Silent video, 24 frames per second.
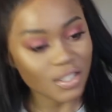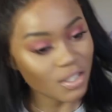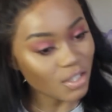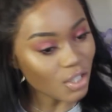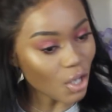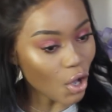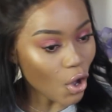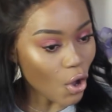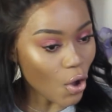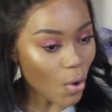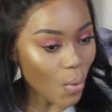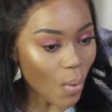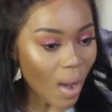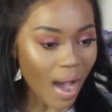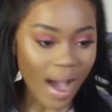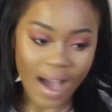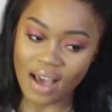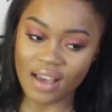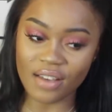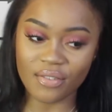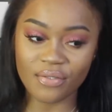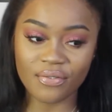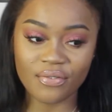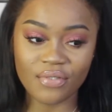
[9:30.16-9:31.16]
So
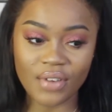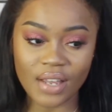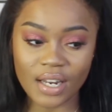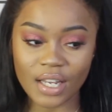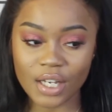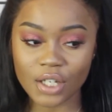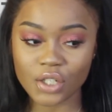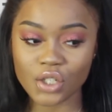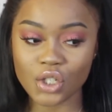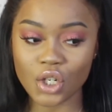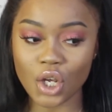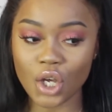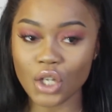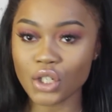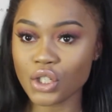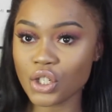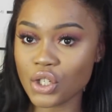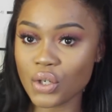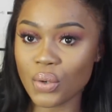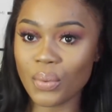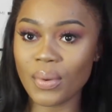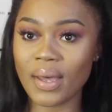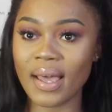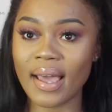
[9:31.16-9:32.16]
I finished
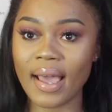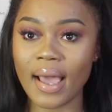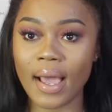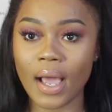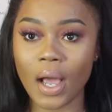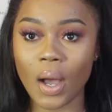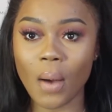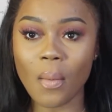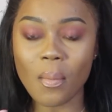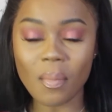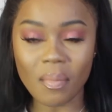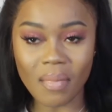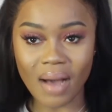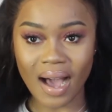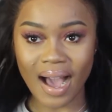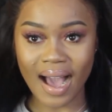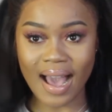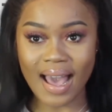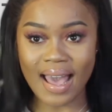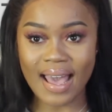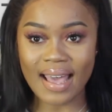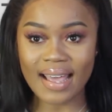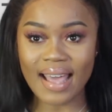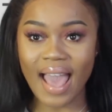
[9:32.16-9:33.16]
doing
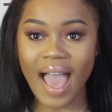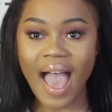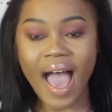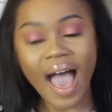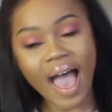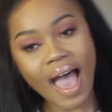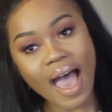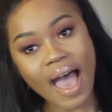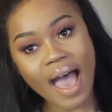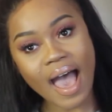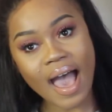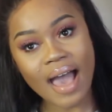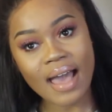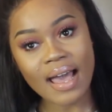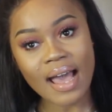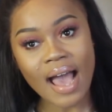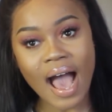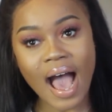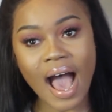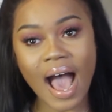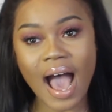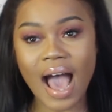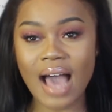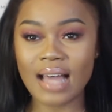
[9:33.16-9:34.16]
my hair,
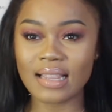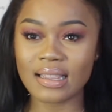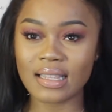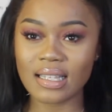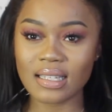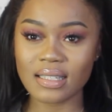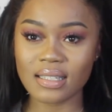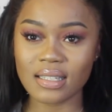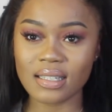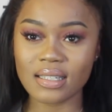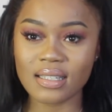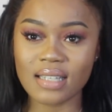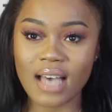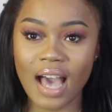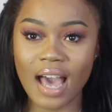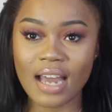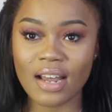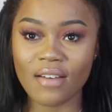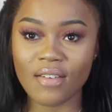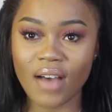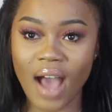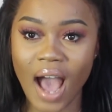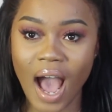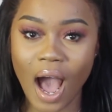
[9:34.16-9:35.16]
and this is kind
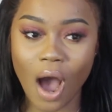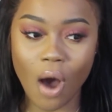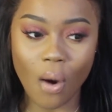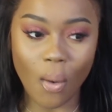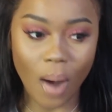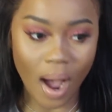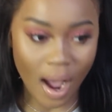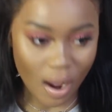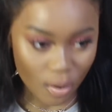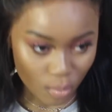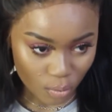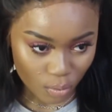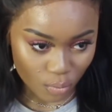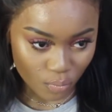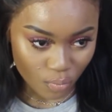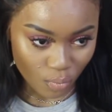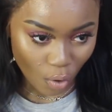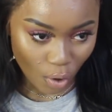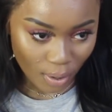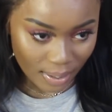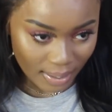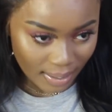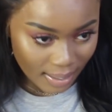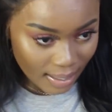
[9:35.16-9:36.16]
of how I would
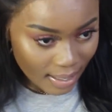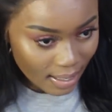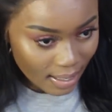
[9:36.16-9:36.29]
rock